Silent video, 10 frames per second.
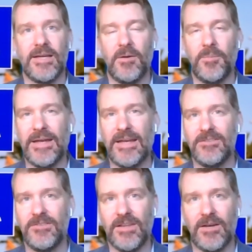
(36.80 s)
To help
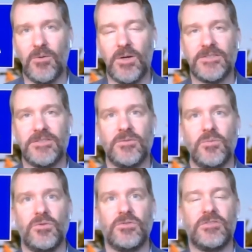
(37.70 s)
answer that question,
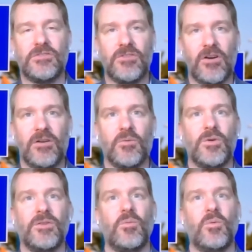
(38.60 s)
we'll start
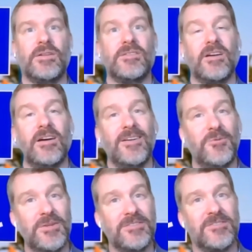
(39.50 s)
with what's
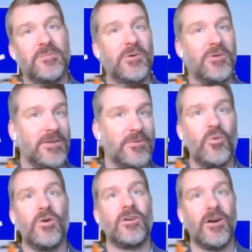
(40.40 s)
unreasonable and
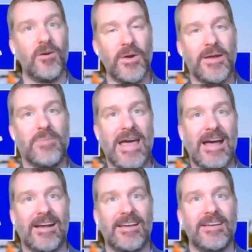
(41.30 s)
work our way back.